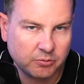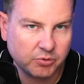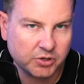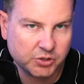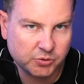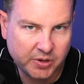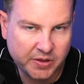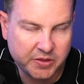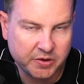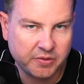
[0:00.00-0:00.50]

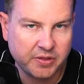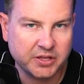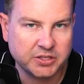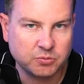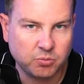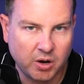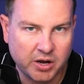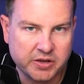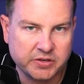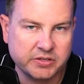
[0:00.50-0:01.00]
trend there. That's
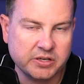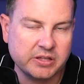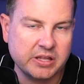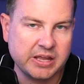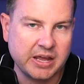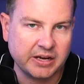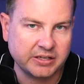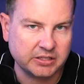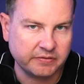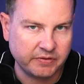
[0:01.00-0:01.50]
why you see the
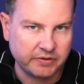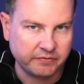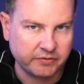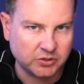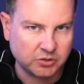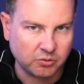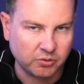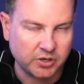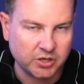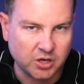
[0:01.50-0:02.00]
active
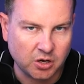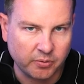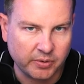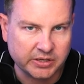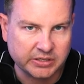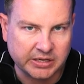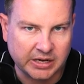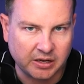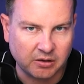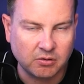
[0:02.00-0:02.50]
inventory going
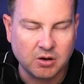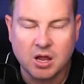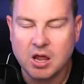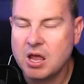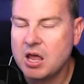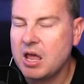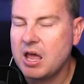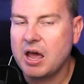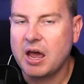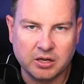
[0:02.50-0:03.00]
down.
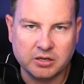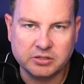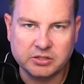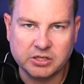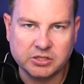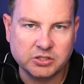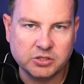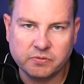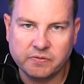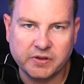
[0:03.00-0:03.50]
I
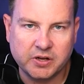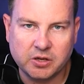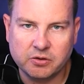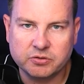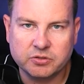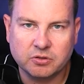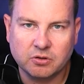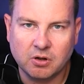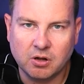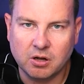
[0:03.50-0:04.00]
didn't do
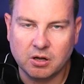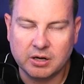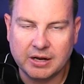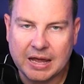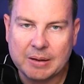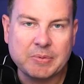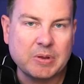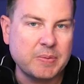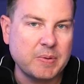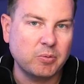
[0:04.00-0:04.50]
videos on how
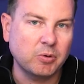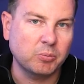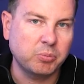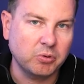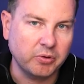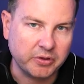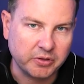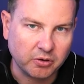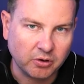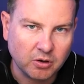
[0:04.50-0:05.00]
many people are
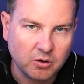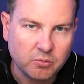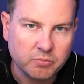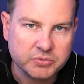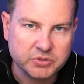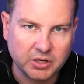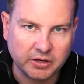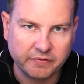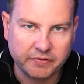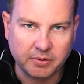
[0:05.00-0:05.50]
pulling their
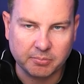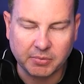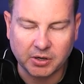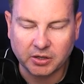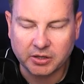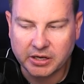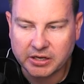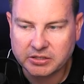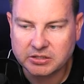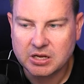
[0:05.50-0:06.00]
homes off the
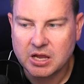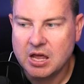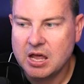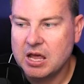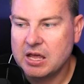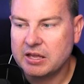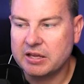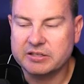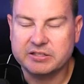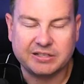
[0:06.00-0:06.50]
market,
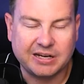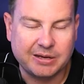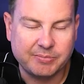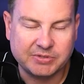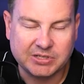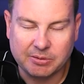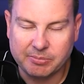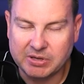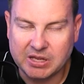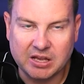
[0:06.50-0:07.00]
because time and
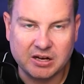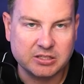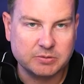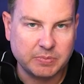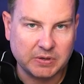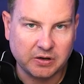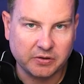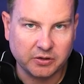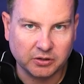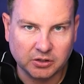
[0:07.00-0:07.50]
time again, it's
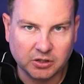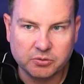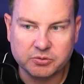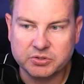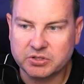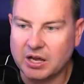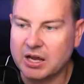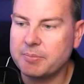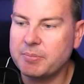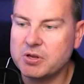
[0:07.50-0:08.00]
been on the low
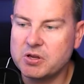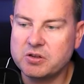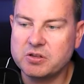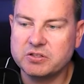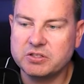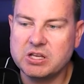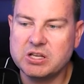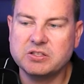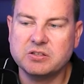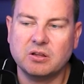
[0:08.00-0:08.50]
side, but you can
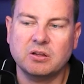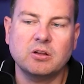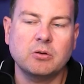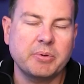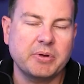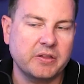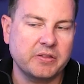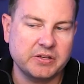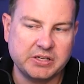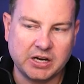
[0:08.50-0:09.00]
see it's a little
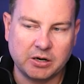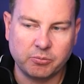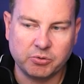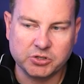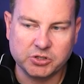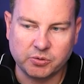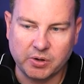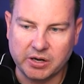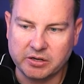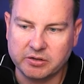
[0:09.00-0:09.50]
bit on the downward
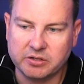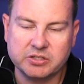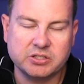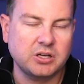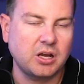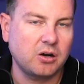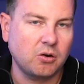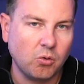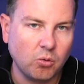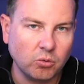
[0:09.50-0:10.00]
trend. It's
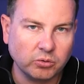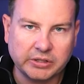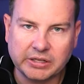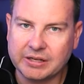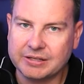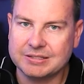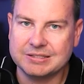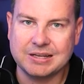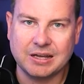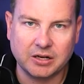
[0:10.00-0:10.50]
not holding,
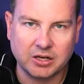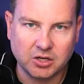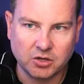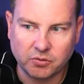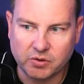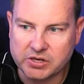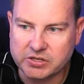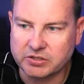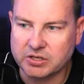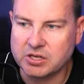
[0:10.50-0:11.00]
it's not
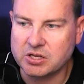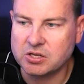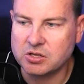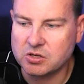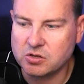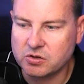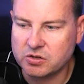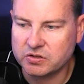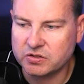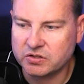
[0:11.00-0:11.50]
increasing. You
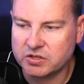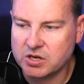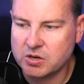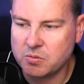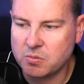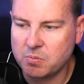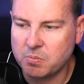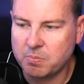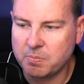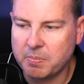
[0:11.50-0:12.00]
can see
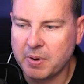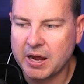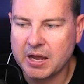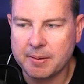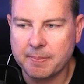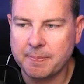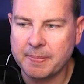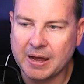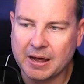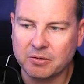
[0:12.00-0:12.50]
by
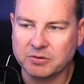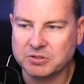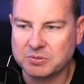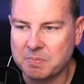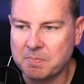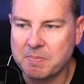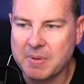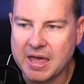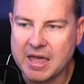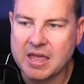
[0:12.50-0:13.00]
about
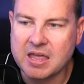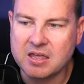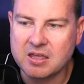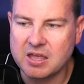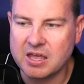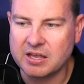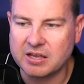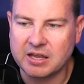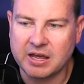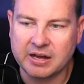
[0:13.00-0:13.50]
May,
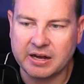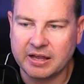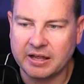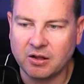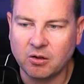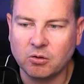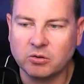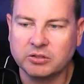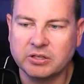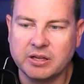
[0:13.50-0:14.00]
it kind of
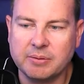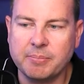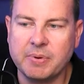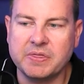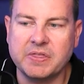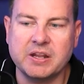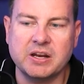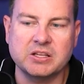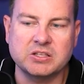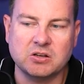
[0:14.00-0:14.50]
held, but
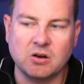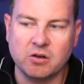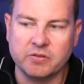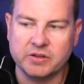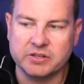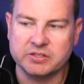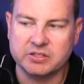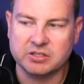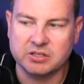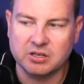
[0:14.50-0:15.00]
then it's on
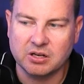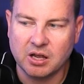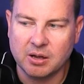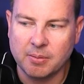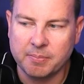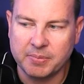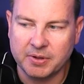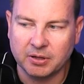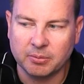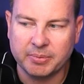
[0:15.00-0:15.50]
this
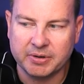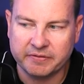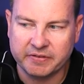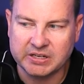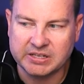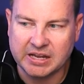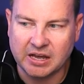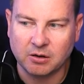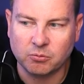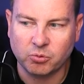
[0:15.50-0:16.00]
little bit of a
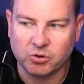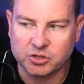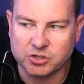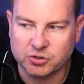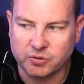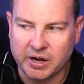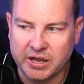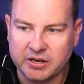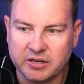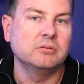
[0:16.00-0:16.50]
downward
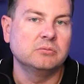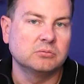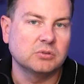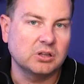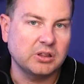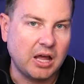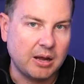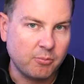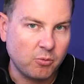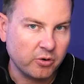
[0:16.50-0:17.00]
trend, a
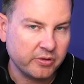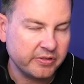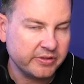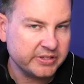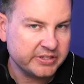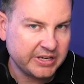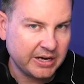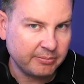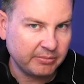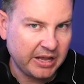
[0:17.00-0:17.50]
lot more than this
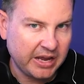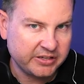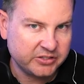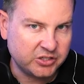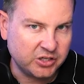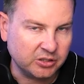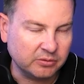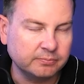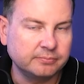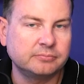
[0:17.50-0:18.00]
time last
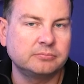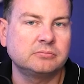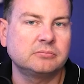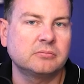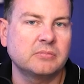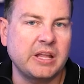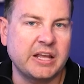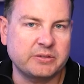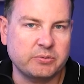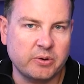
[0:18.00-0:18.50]
year.
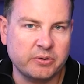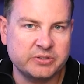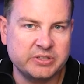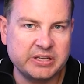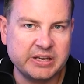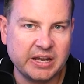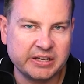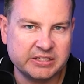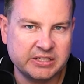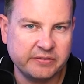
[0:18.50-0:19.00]
That's why we're seeing
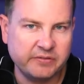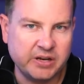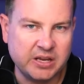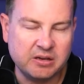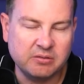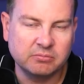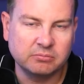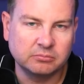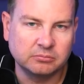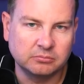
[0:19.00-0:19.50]
activity
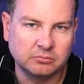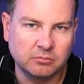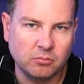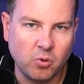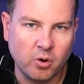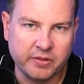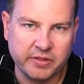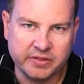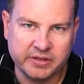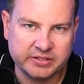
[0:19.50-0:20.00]
more
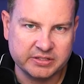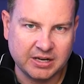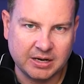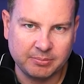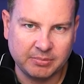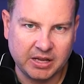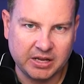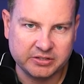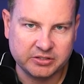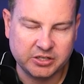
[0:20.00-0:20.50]
than this time
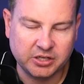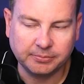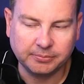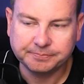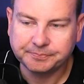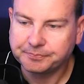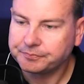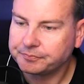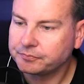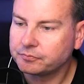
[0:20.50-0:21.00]
last year,
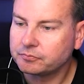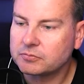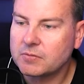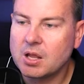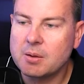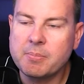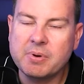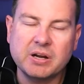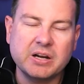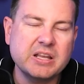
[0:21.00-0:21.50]

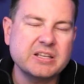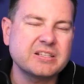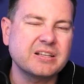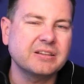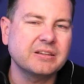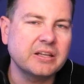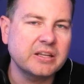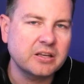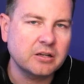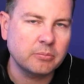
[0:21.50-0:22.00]
but it is a
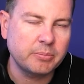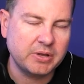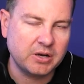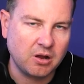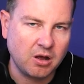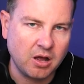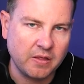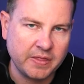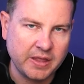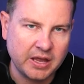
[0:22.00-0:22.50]
little bit
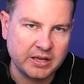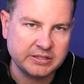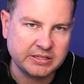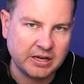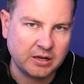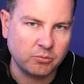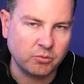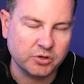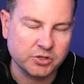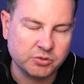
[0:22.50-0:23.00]
on that
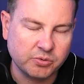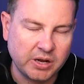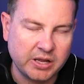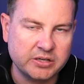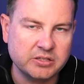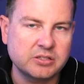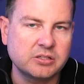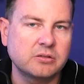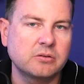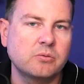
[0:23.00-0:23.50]
downward
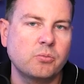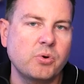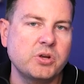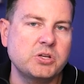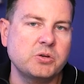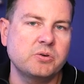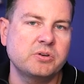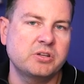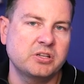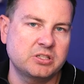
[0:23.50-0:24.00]
trend. We
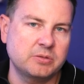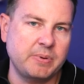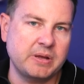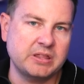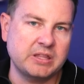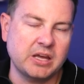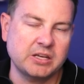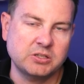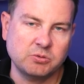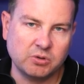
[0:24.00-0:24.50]
do anticipate
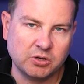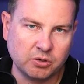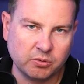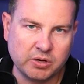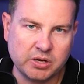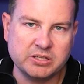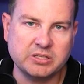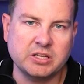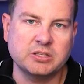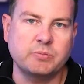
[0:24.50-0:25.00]
that to
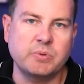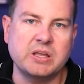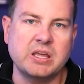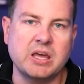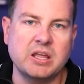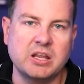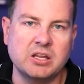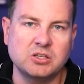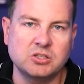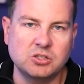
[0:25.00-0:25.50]
increase as we
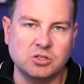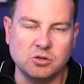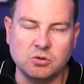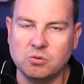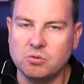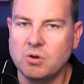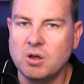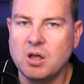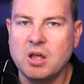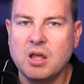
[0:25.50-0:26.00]
get
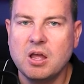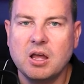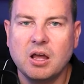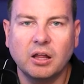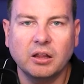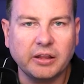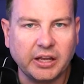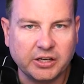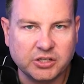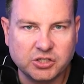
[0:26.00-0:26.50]
into
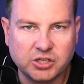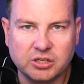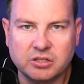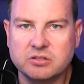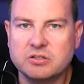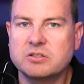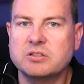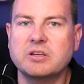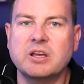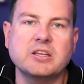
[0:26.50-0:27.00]

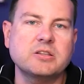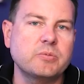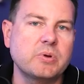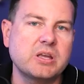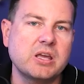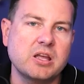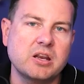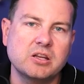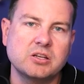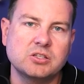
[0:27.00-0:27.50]
elections, as we
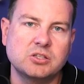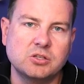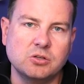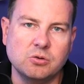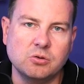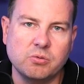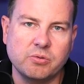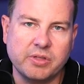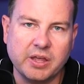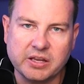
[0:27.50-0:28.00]
get
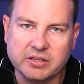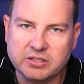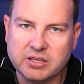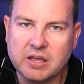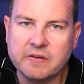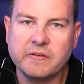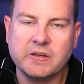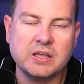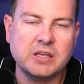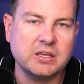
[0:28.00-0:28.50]
into
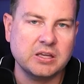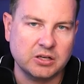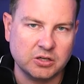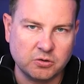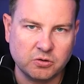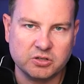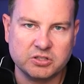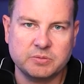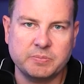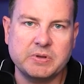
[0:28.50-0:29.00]
Thanksgiving and
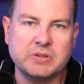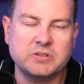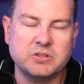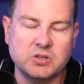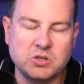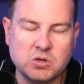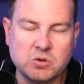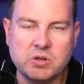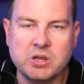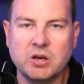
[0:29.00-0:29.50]
Christmas and
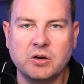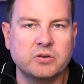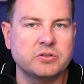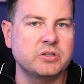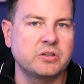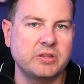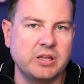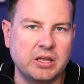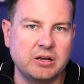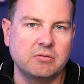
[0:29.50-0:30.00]
New Year's,
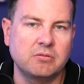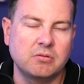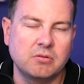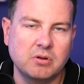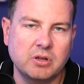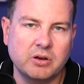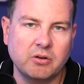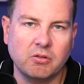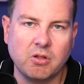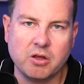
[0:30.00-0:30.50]
and then
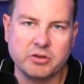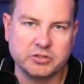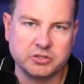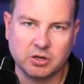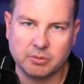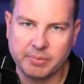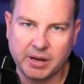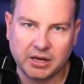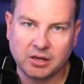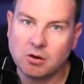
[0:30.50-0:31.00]
it'll all
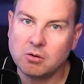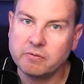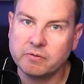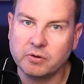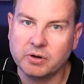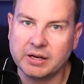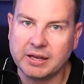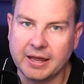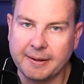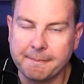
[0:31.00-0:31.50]
start back over
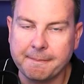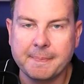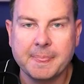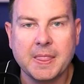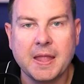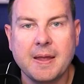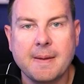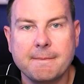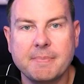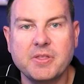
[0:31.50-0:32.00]
again.
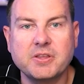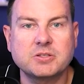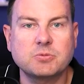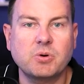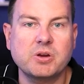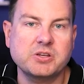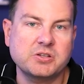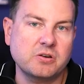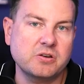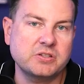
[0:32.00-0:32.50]
But this is where
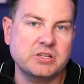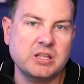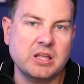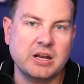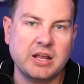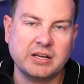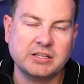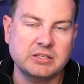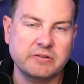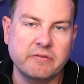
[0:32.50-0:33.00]
you start to see that
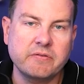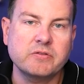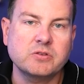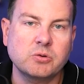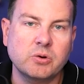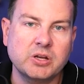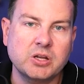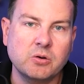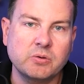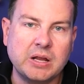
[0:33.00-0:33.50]
active
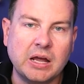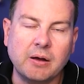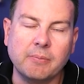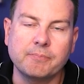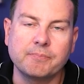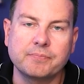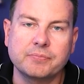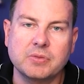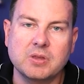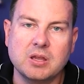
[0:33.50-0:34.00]
inventory go down,
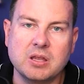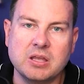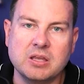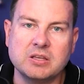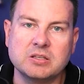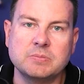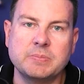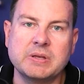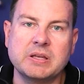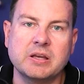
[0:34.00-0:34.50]

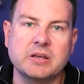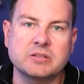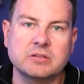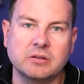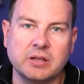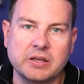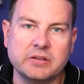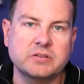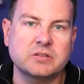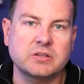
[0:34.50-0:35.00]
is because
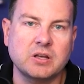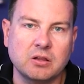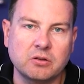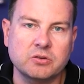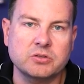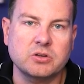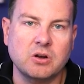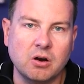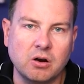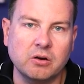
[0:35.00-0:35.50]
less
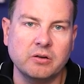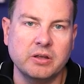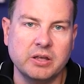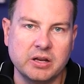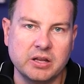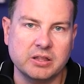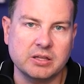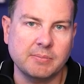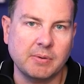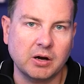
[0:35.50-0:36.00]
sellers are
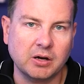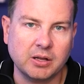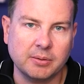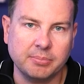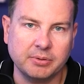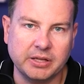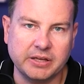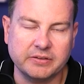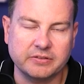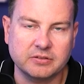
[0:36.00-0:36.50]
hitting the
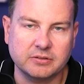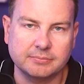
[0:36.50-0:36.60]
marketplace.